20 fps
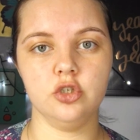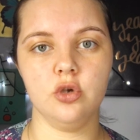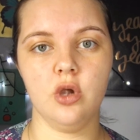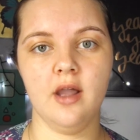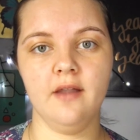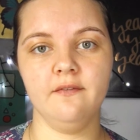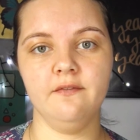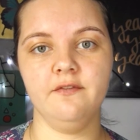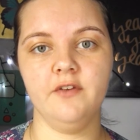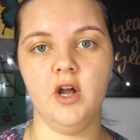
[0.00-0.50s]

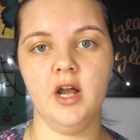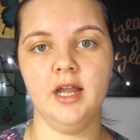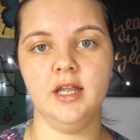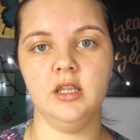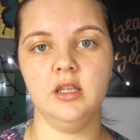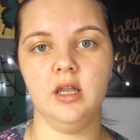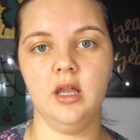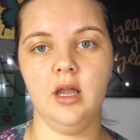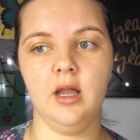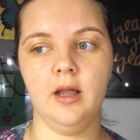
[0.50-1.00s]
find
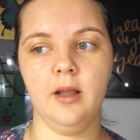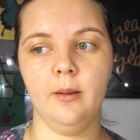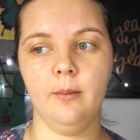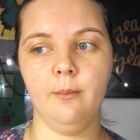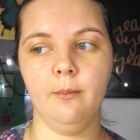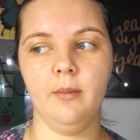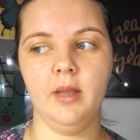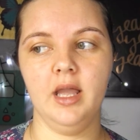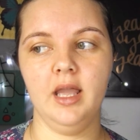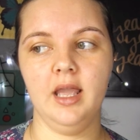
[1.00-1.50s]

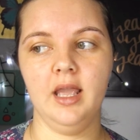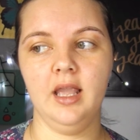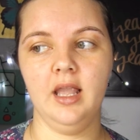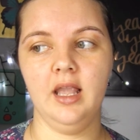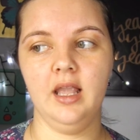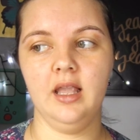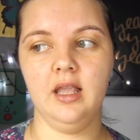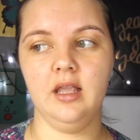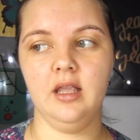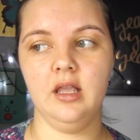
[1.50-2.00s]

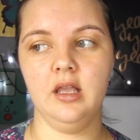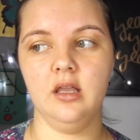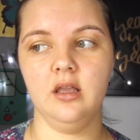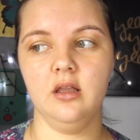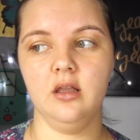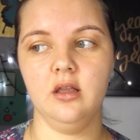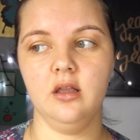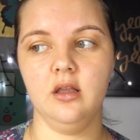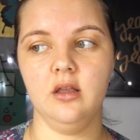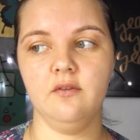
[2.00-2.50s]
a
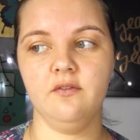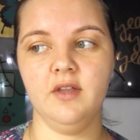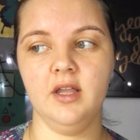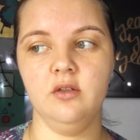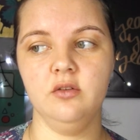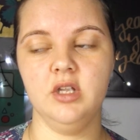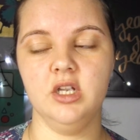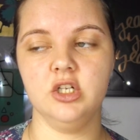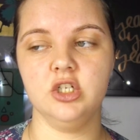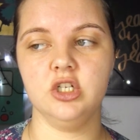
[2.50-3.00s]

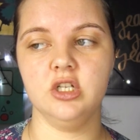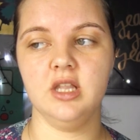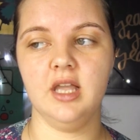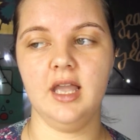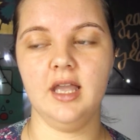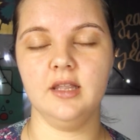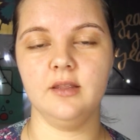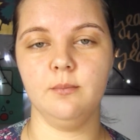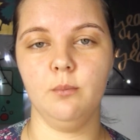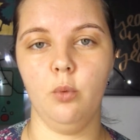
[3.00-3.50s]
foundation that has
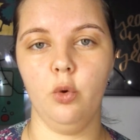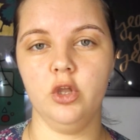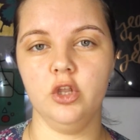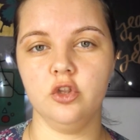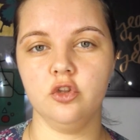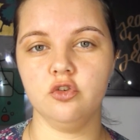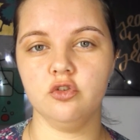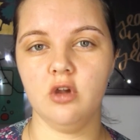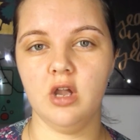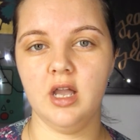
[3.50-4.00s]

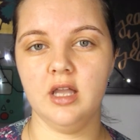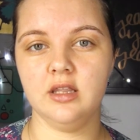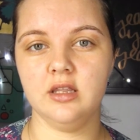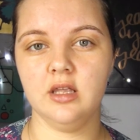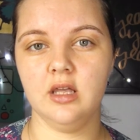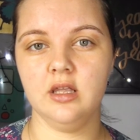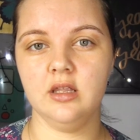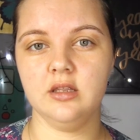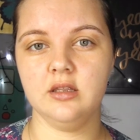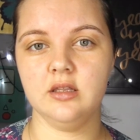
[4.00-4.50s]
moisturizers
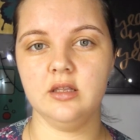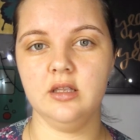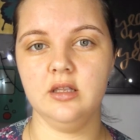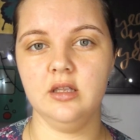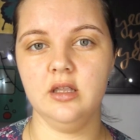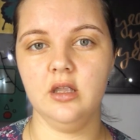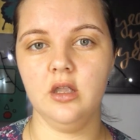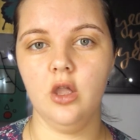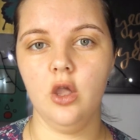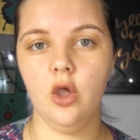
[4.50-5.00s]
in it,
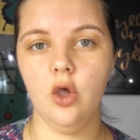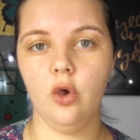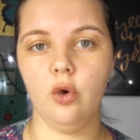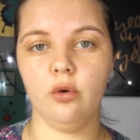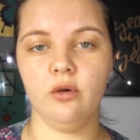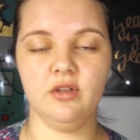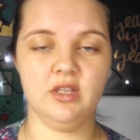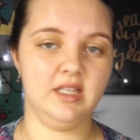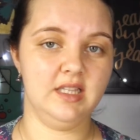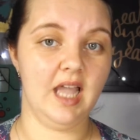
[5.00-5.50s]
or a
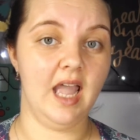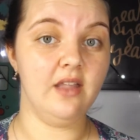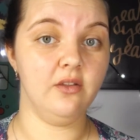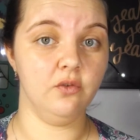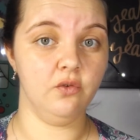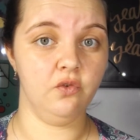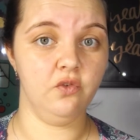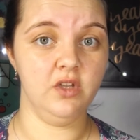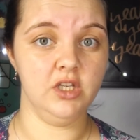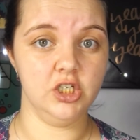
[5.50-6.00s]
satin
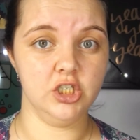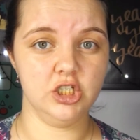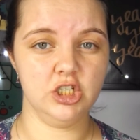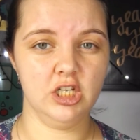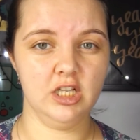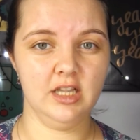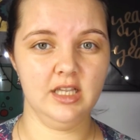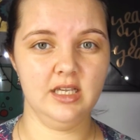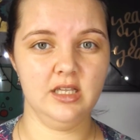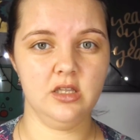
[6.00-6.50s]
finish at
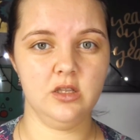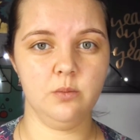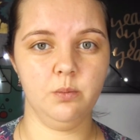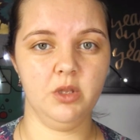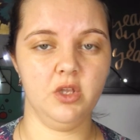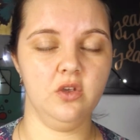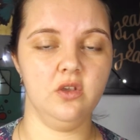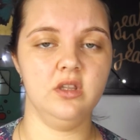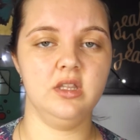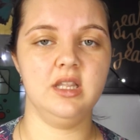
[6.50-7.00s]
least,
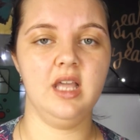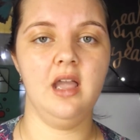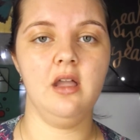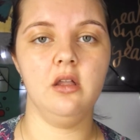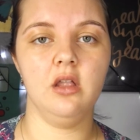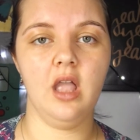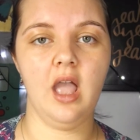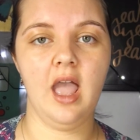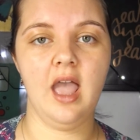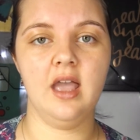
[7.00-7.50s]
because that
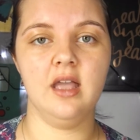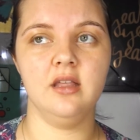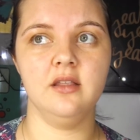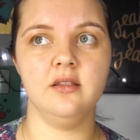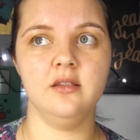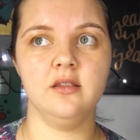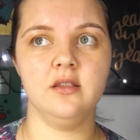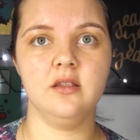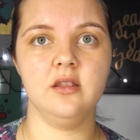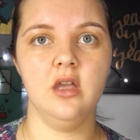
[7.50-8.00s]

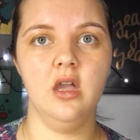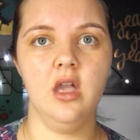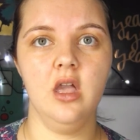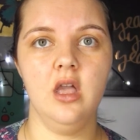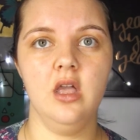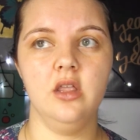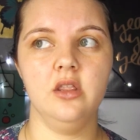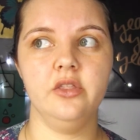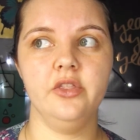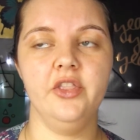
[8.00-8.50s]
has
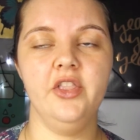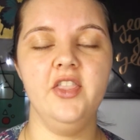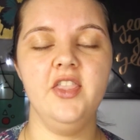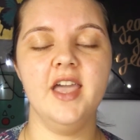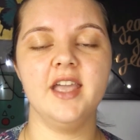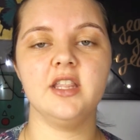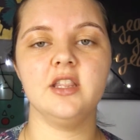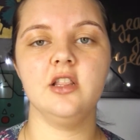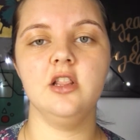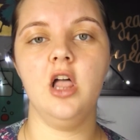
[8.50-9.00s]
less
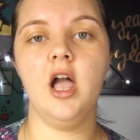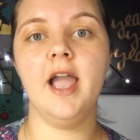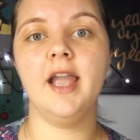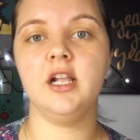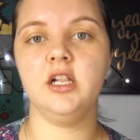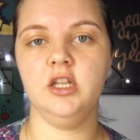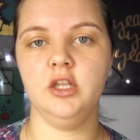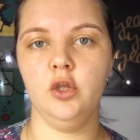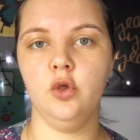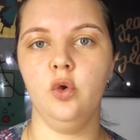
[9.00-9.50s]

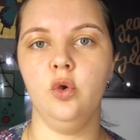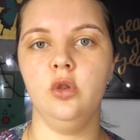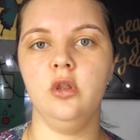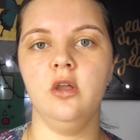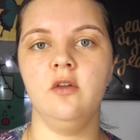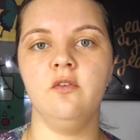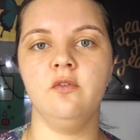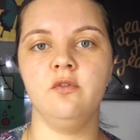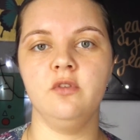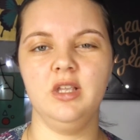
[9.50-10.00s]
likelihood of
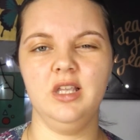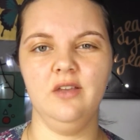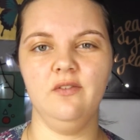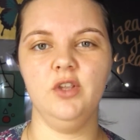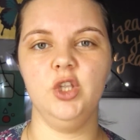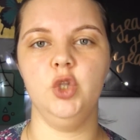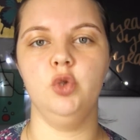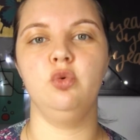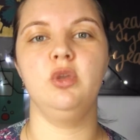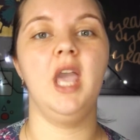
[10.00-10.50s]
giving you
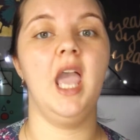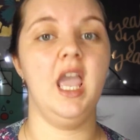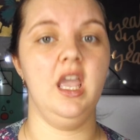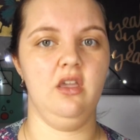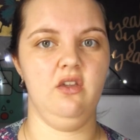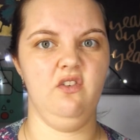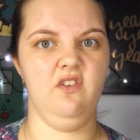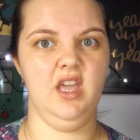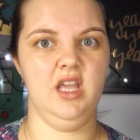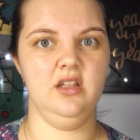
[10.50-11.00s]
cake
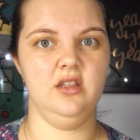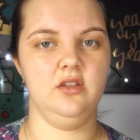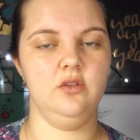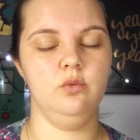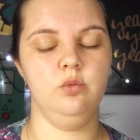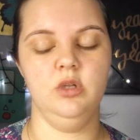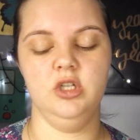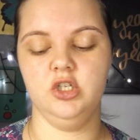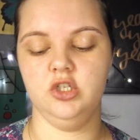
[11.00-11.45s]
face, which